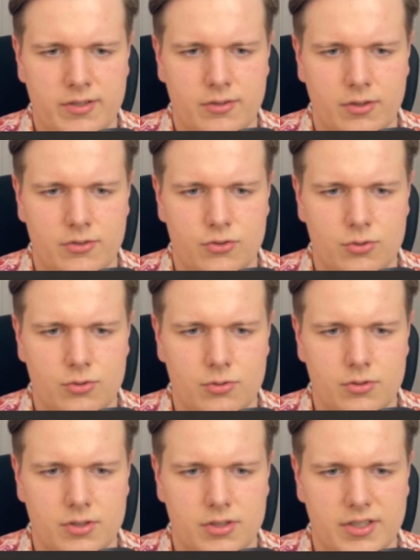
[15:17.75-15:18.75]
on
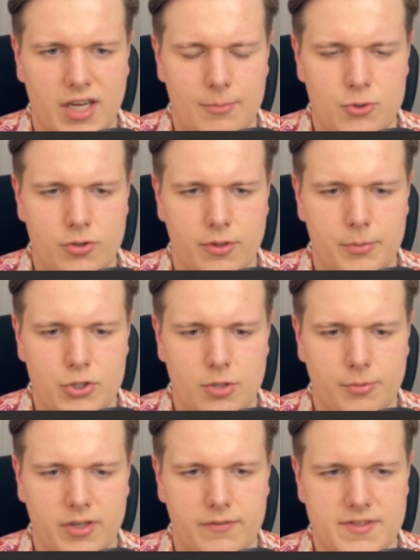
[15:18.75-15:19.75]
to capture the bishop
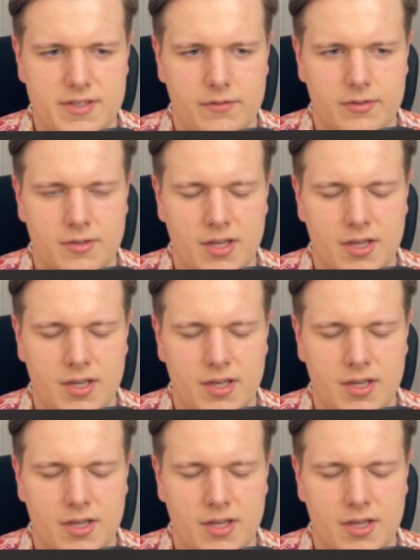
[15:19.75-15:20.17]
on f7.